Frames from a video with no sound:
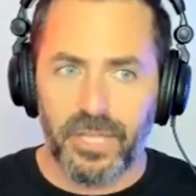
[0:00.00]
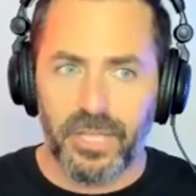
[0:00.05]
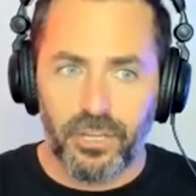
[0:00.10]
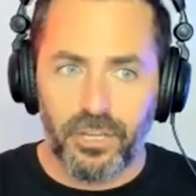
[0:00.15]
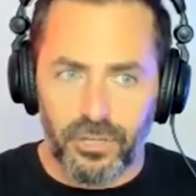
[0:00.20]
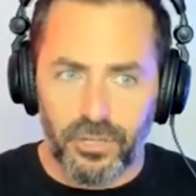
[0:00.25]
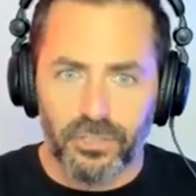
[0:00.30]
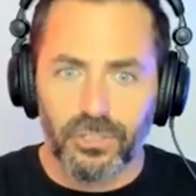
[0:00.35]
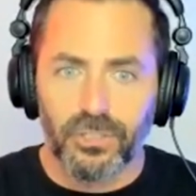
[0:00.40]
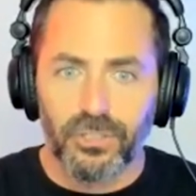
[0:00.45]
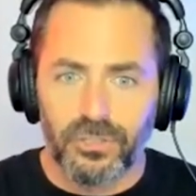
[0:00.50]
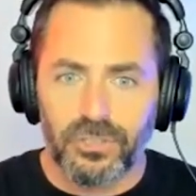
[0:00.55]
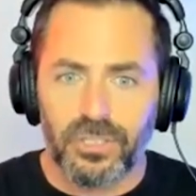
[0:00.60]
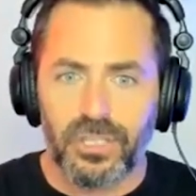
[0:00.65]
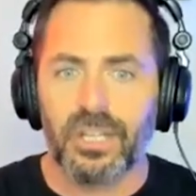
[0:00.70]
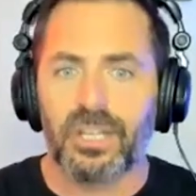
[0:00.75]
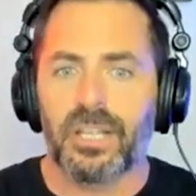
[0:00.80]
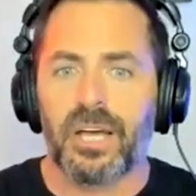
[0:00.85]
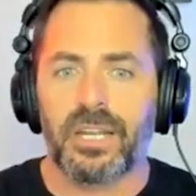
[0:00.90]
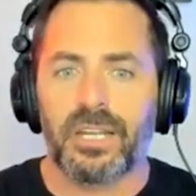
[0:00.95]
Like you're
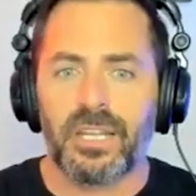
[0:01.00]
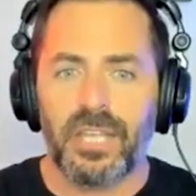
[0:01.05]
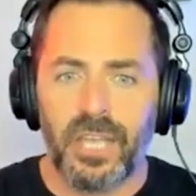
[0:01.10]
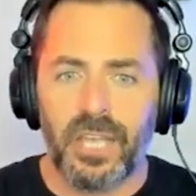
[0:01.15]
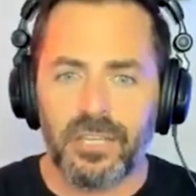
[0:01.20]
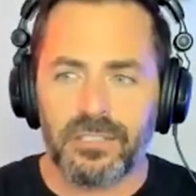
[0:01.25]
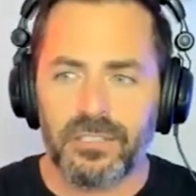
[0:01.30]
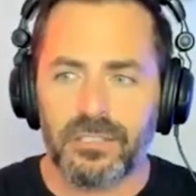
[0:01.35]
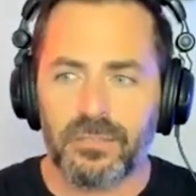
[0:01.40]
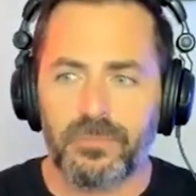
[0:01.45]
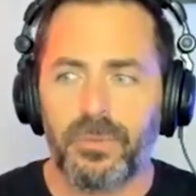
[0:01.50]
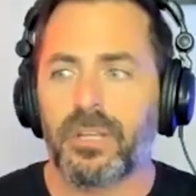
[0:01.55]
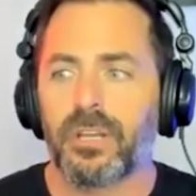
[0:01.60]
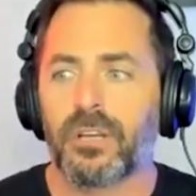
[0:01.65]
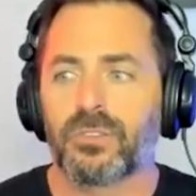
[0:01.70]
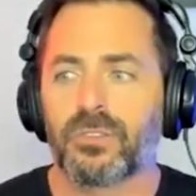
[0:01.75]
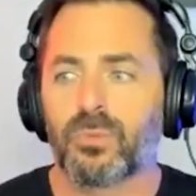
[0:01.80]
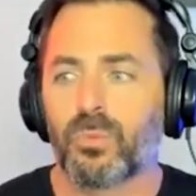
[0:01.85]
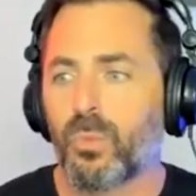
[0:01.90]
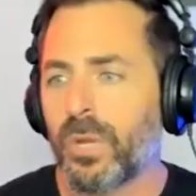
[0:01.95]
losing a lot of cases
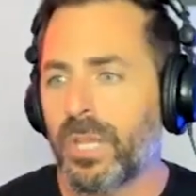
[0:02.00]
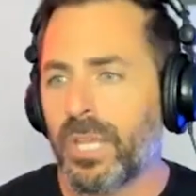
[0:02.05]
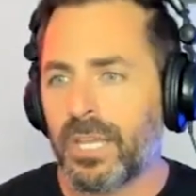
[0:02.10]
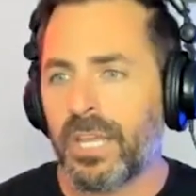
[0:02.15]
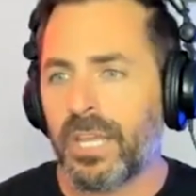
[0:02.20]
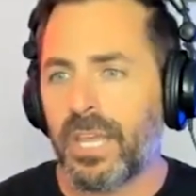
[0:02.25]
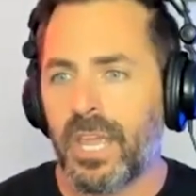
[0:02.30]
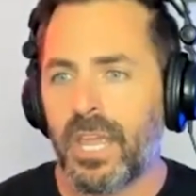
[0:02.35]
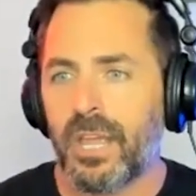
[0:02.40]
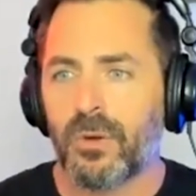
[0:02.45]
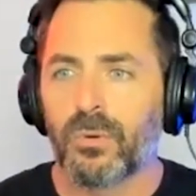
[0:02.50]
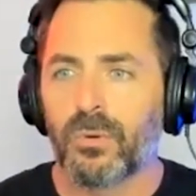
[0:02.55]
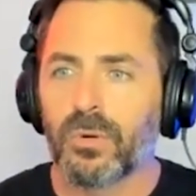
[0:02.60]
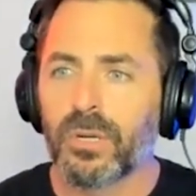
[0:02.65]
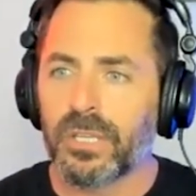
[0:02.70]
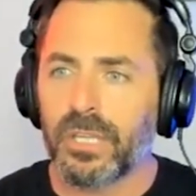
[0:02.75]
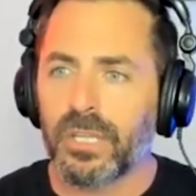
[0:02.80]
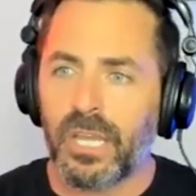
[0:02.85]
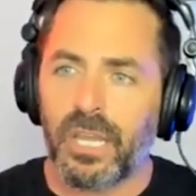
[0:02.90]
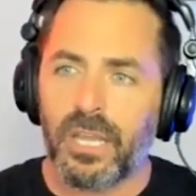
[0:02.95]
because we can't
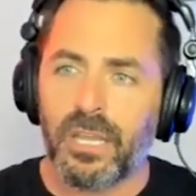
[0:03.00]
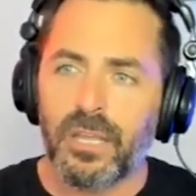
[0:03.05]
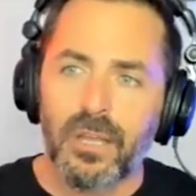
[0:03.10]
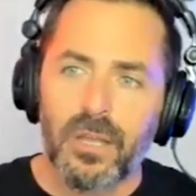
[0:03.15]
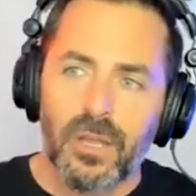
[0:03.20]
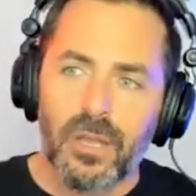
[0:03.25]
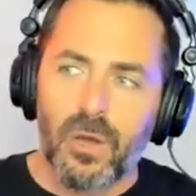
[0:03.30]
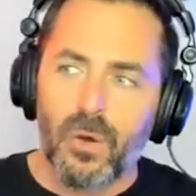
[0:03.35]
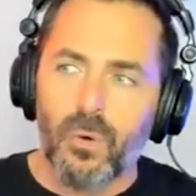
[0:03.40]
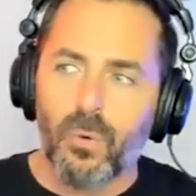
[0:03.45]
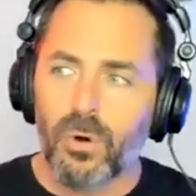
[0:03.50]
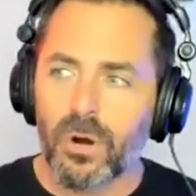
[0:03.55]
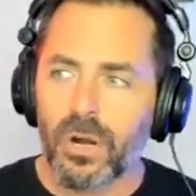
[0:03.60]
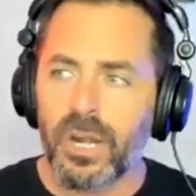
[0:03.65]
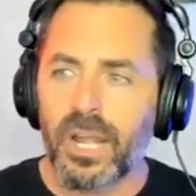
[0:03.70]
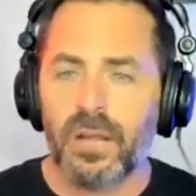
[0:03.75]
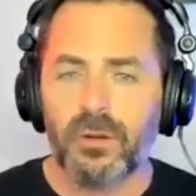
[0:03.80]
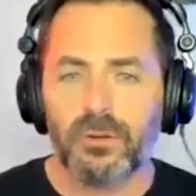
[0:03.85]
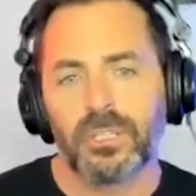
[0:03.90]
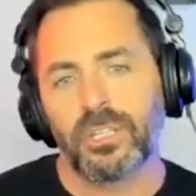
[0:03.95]
really, we're
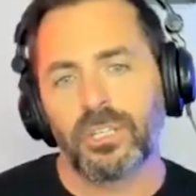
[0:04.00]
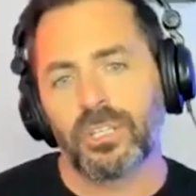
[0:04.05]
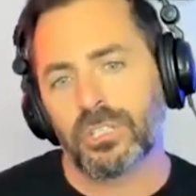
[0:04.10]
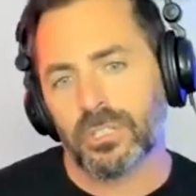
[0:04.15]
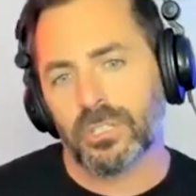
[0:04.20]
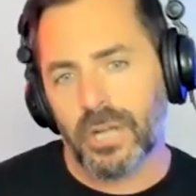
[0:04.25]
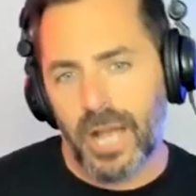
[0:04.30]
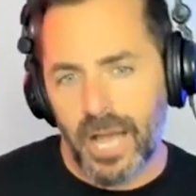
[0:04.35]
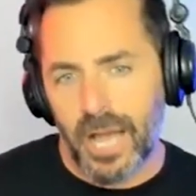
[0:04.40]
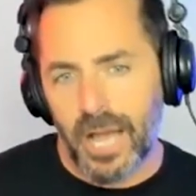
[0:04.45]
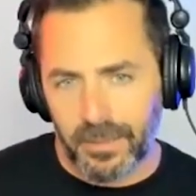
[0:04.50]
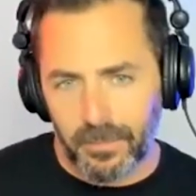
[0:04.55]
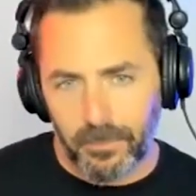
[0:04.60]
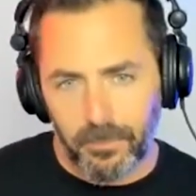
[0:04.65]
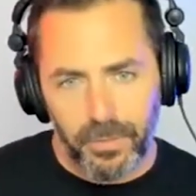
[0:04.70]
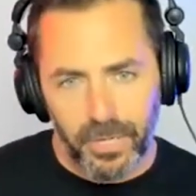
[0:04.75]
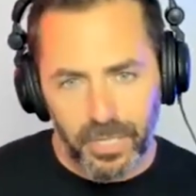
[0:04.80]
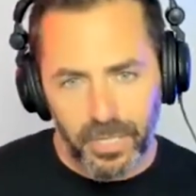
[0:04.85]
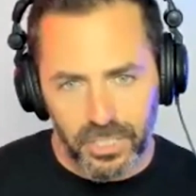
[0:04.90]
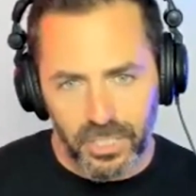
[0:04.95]
not really sure how to
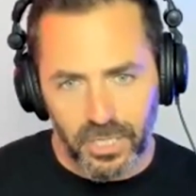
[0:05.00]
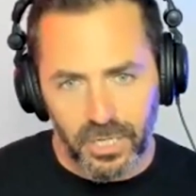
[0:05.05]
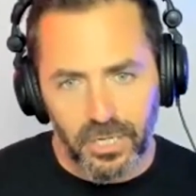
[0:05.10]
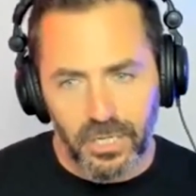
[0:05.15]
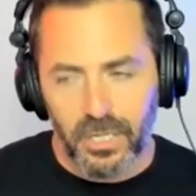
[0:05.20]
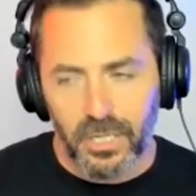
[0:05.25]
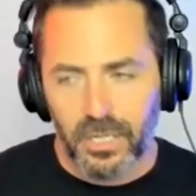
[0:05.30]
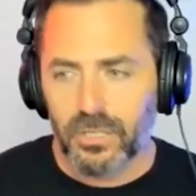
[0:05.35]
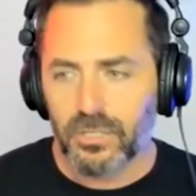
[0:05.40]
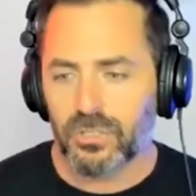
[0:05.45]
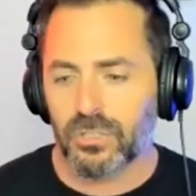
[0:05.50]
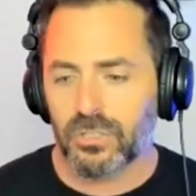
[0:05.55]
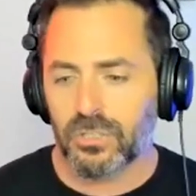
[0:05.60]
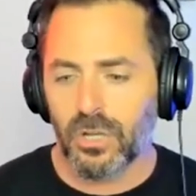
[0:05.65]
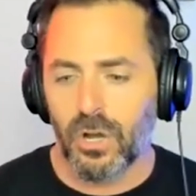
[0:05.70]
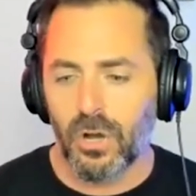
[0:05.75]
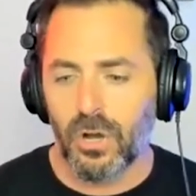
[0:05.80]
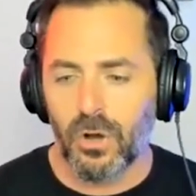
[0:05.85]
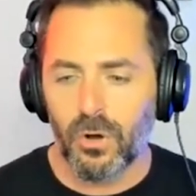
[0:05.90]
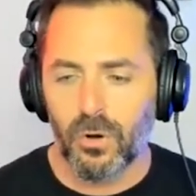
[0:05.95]
pitch it.
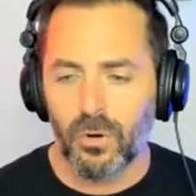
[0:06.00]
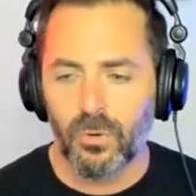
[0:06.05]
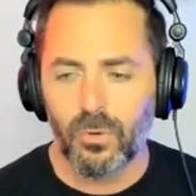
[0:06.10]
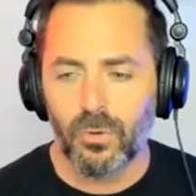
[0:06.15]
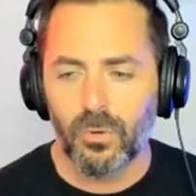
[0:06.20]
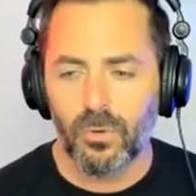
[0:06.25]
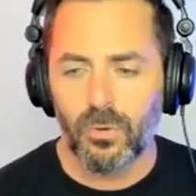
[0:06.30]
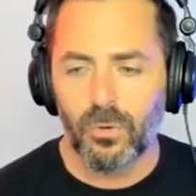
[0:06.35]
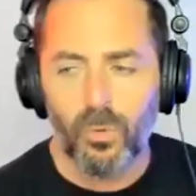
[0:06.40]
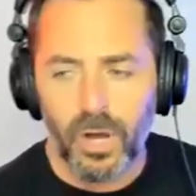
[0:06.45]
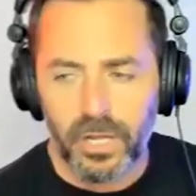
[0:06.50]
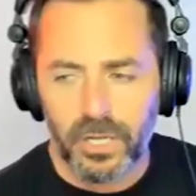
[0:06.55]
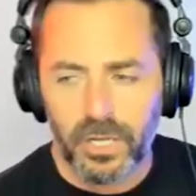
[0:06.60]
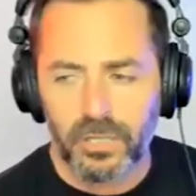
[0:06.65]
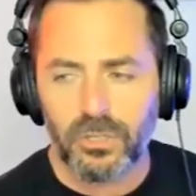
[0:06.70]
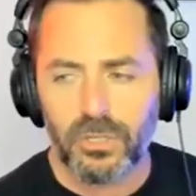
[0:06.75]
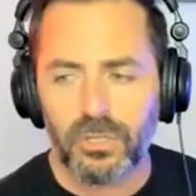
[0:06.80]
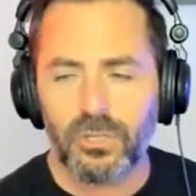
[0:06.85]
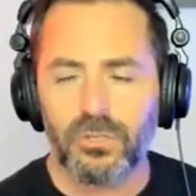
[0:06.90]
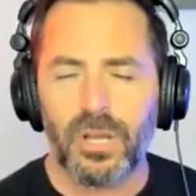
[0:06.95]
So what
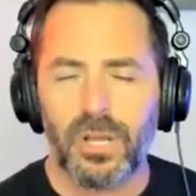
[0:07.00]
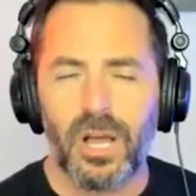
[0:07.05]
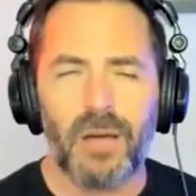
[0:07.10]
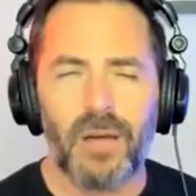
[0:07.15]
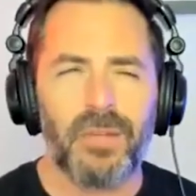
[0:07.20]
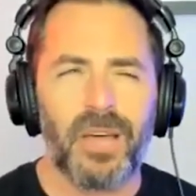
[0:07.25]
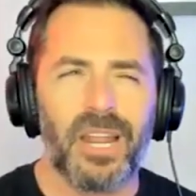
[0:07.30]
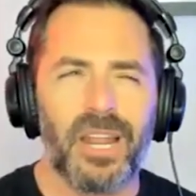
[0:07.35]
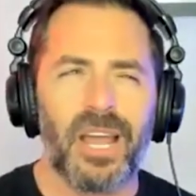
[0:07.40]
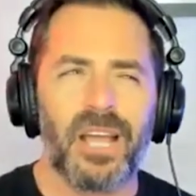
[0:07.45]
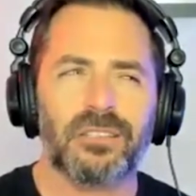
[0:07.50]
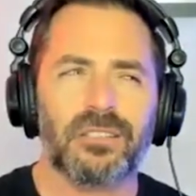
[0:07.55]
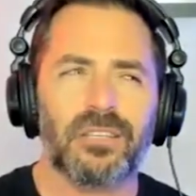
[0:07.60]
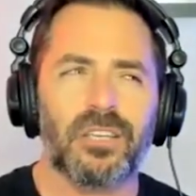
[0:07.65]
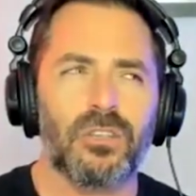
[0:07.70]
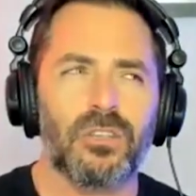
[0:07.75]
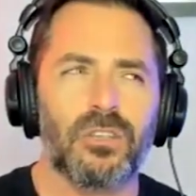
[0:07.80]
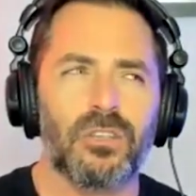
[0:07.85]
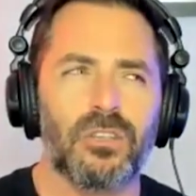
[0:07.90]
do you I'm not asking